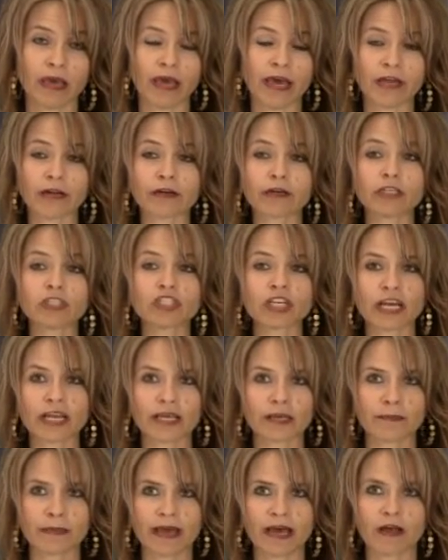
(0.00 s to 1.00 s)

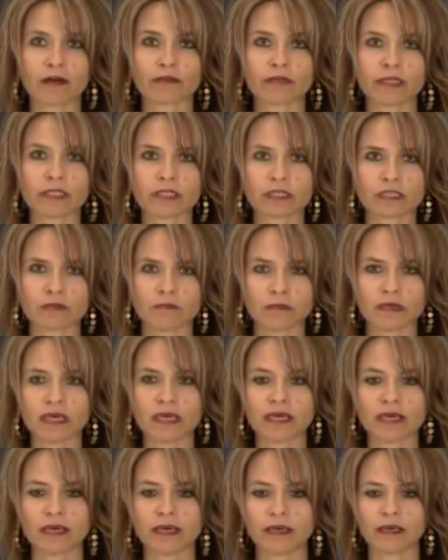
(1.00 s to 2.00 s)
Energetic boundaries to
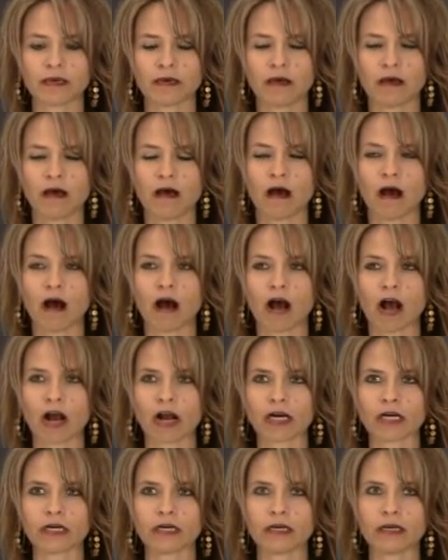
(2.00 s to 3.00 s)
me
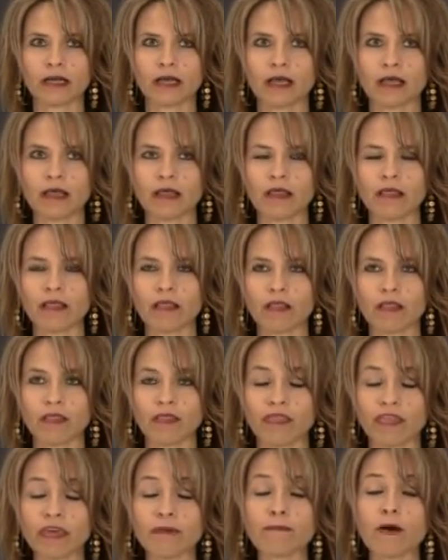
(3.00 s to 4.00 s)
are
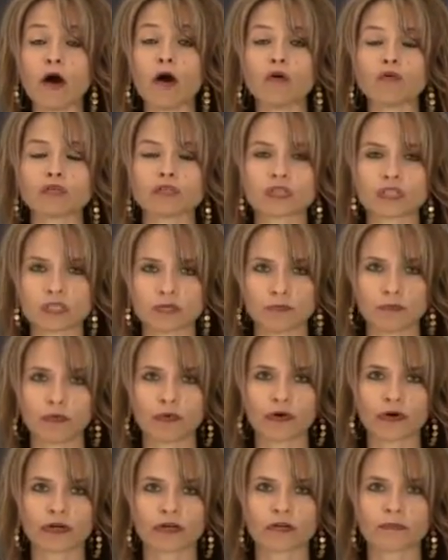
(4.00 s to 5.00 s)
the most
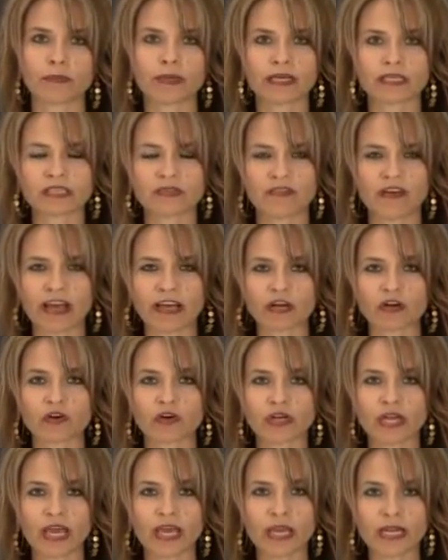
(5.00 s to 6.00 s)
important because if I
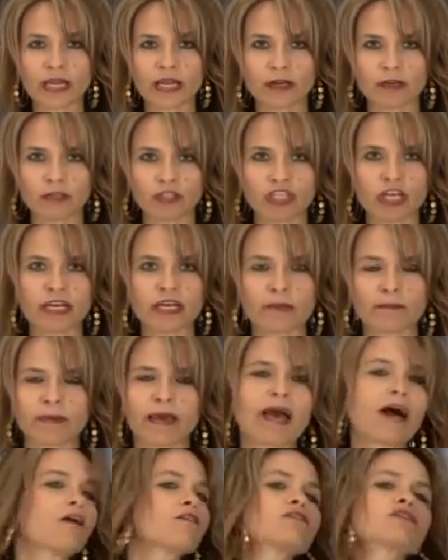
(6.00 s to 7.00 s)
create energetic
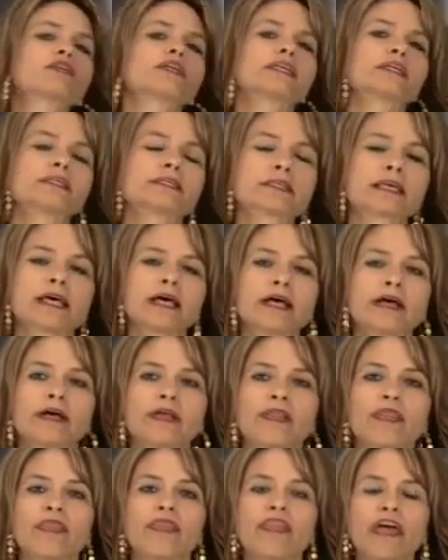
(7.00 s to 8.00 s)
boundaries,
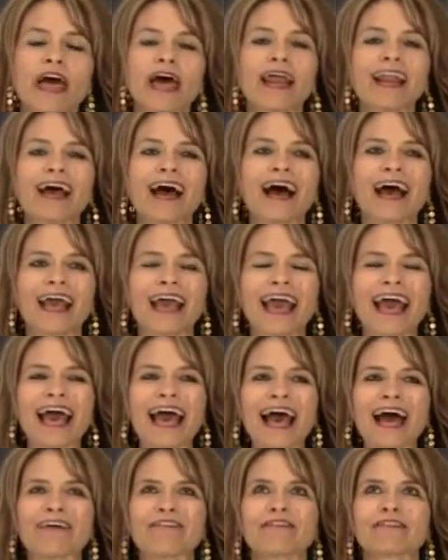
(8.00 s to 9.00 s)
then I
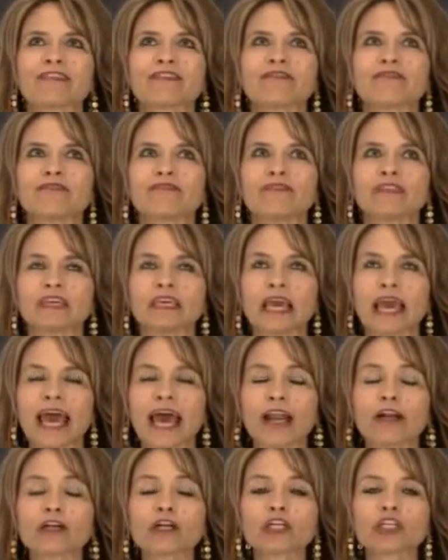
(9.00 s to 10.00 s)
have the, the
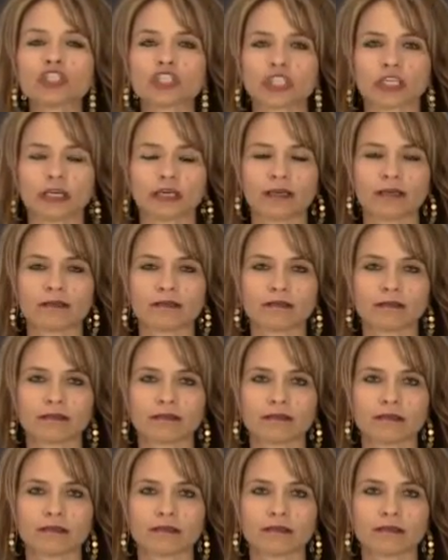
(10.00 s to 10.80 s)
energy